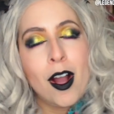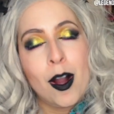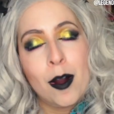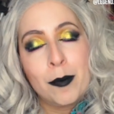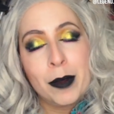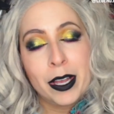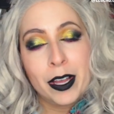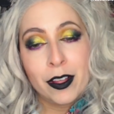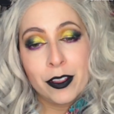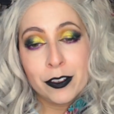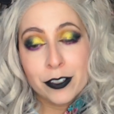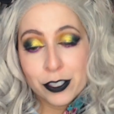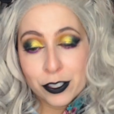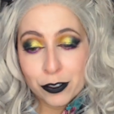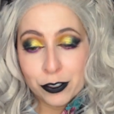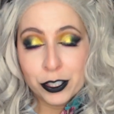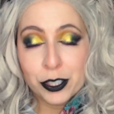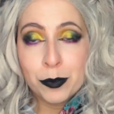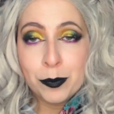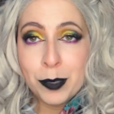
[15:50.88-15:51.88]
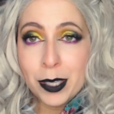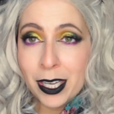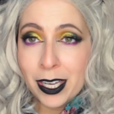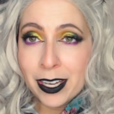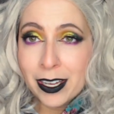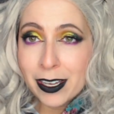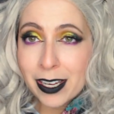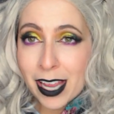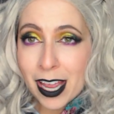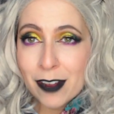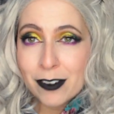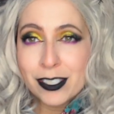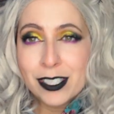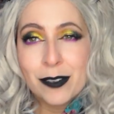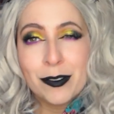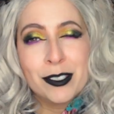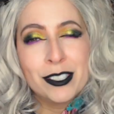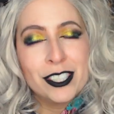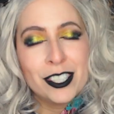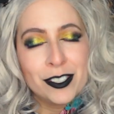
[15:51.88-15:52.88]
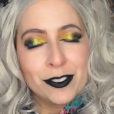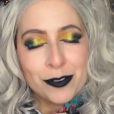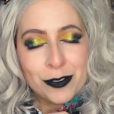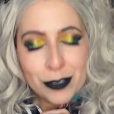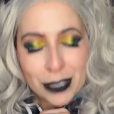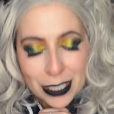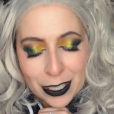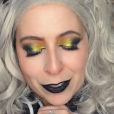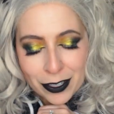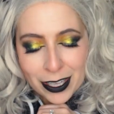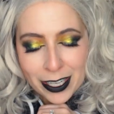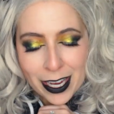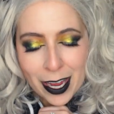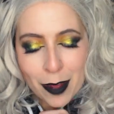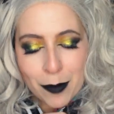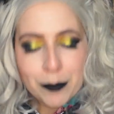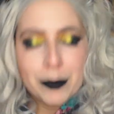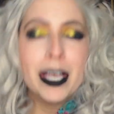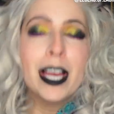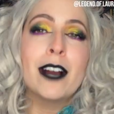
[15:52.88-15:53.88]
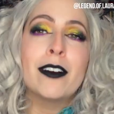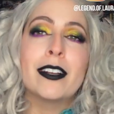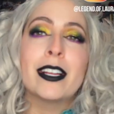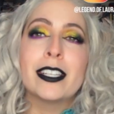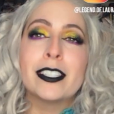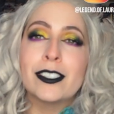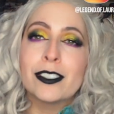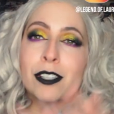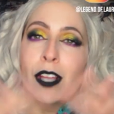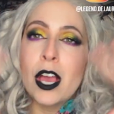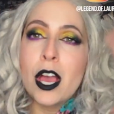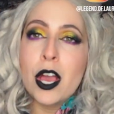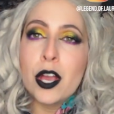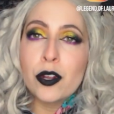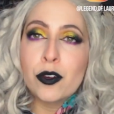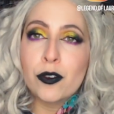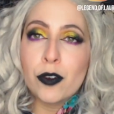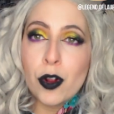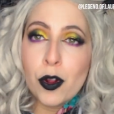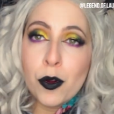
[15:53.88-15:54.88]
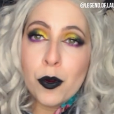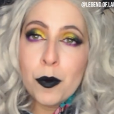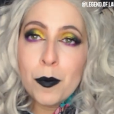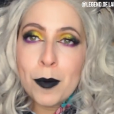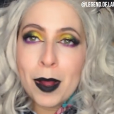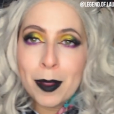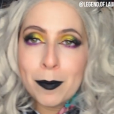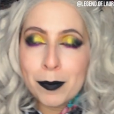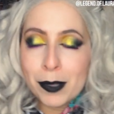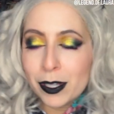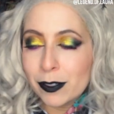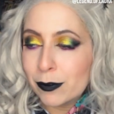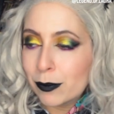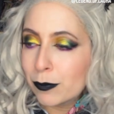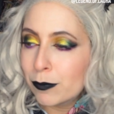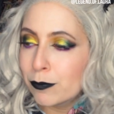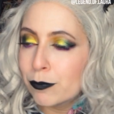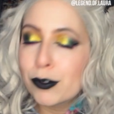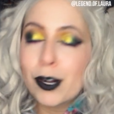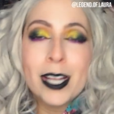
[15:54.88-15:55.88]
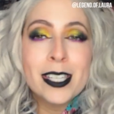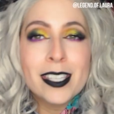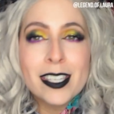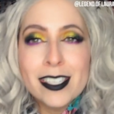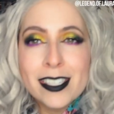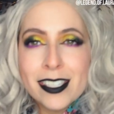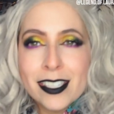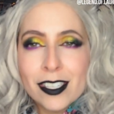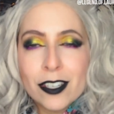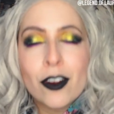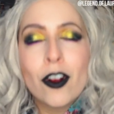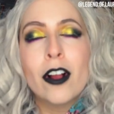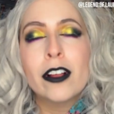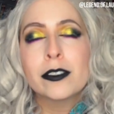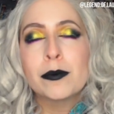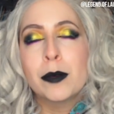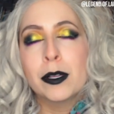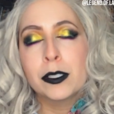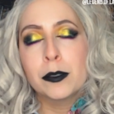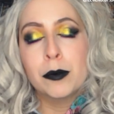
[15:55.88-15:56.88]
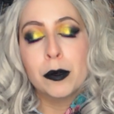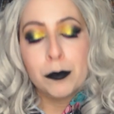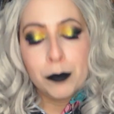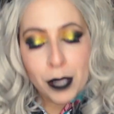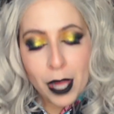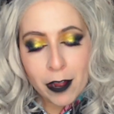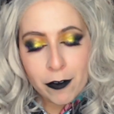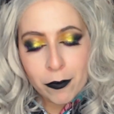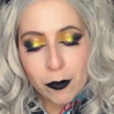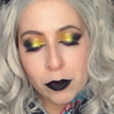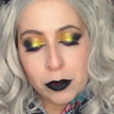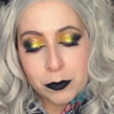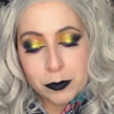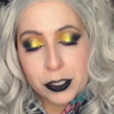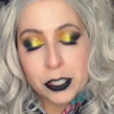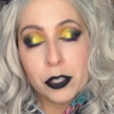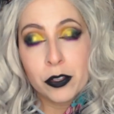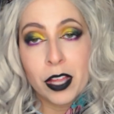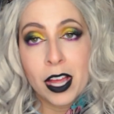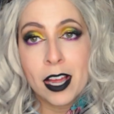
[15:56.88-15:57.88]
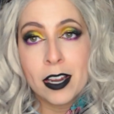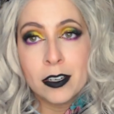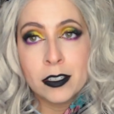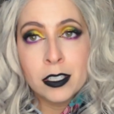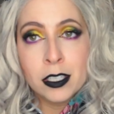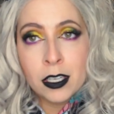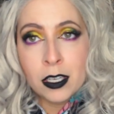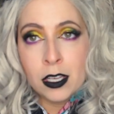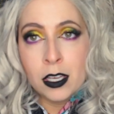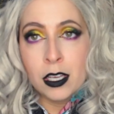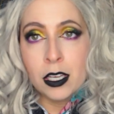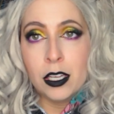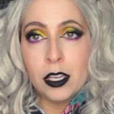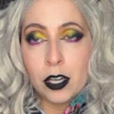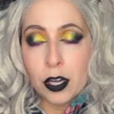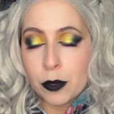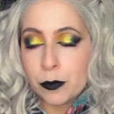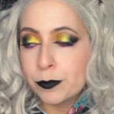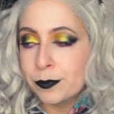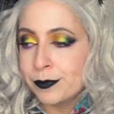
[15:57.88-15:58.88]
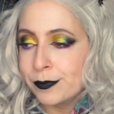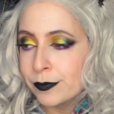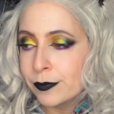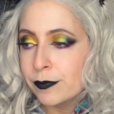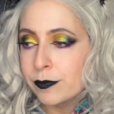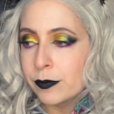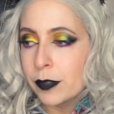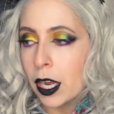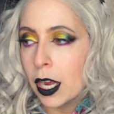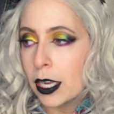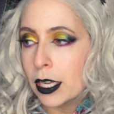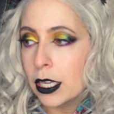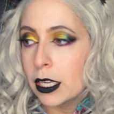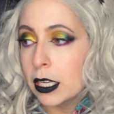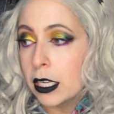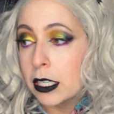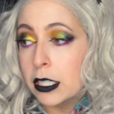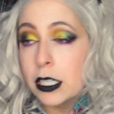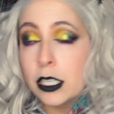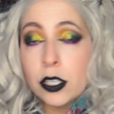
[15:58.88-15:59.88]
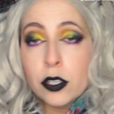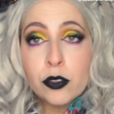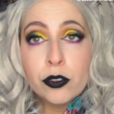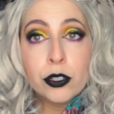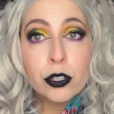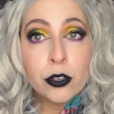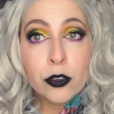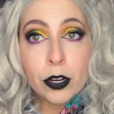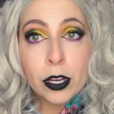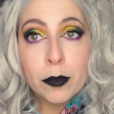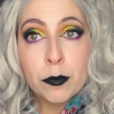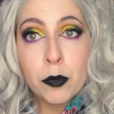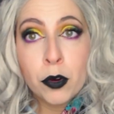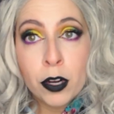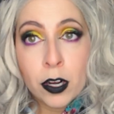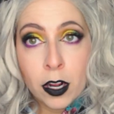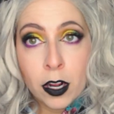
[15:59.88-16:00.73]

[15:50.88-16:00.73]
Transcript: on my other social media accounts. That would just really, really help me out and just grow my presence across multiple platforms so that, you know, I can continue to create more